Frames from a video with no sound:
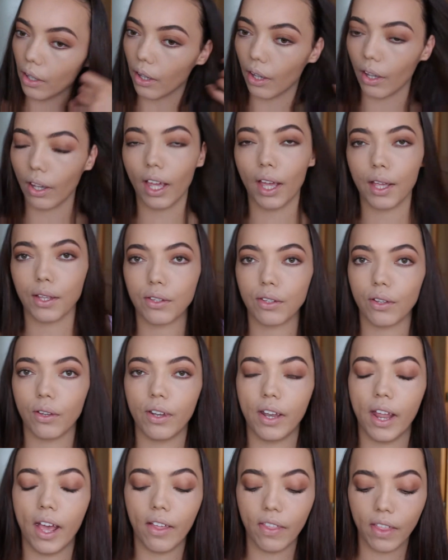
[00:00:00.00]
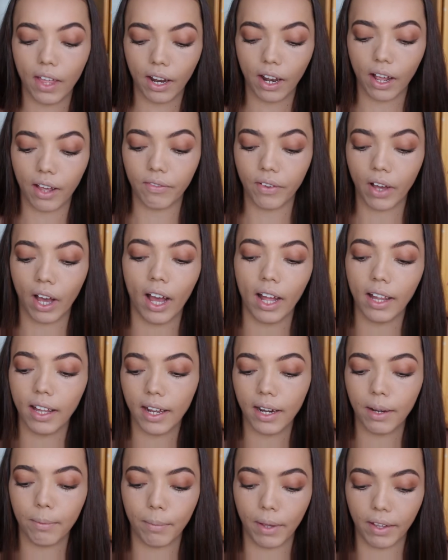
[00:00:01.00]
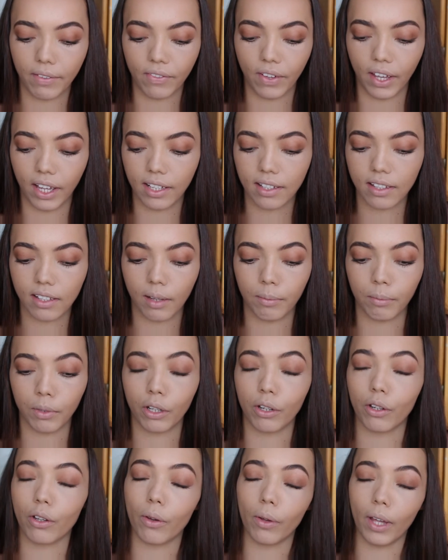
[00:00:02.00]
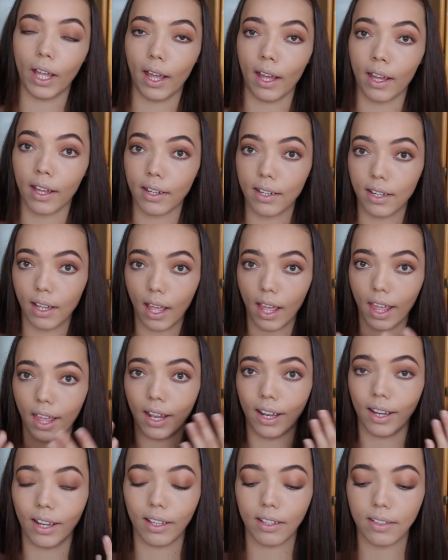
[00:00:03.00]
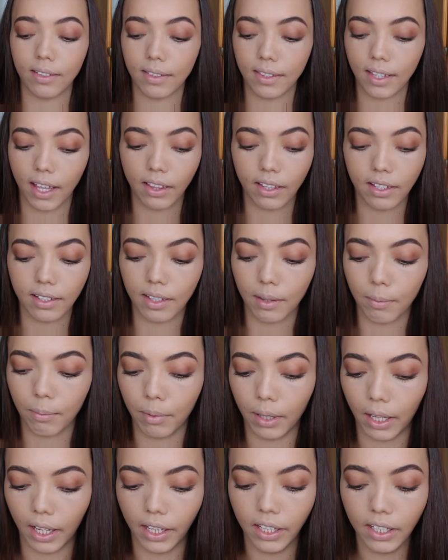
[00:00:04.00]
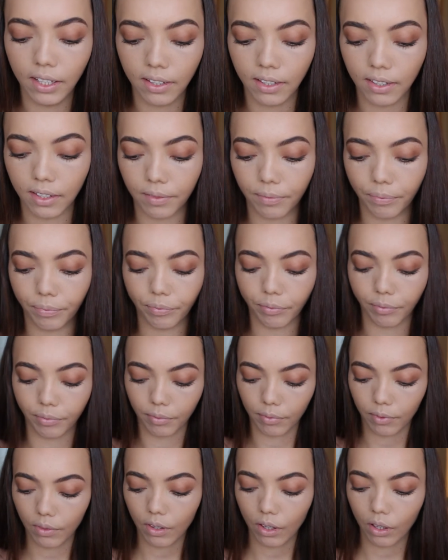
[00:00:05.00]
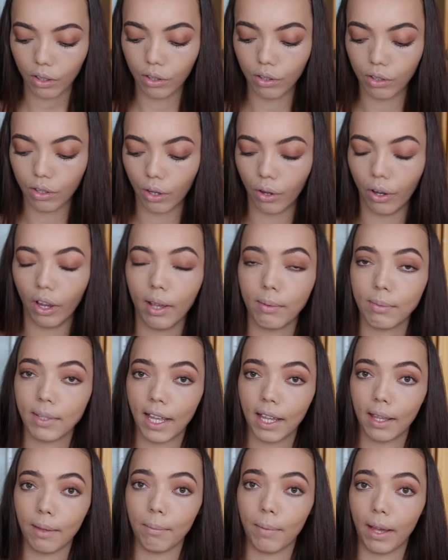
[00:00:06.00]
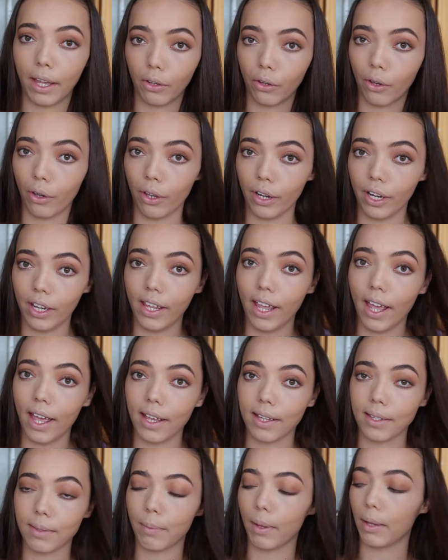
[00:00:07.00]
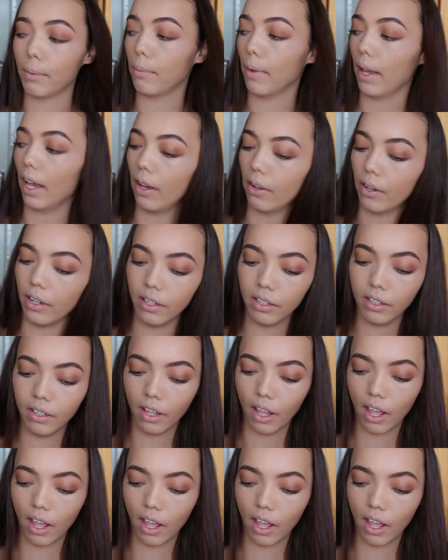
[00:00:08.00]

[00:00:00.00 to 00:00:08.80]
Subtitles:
Okay, so now that I've highlighted my face, I'm going to go ahead and set this in place. So I'm taking my Coty Airspun powder.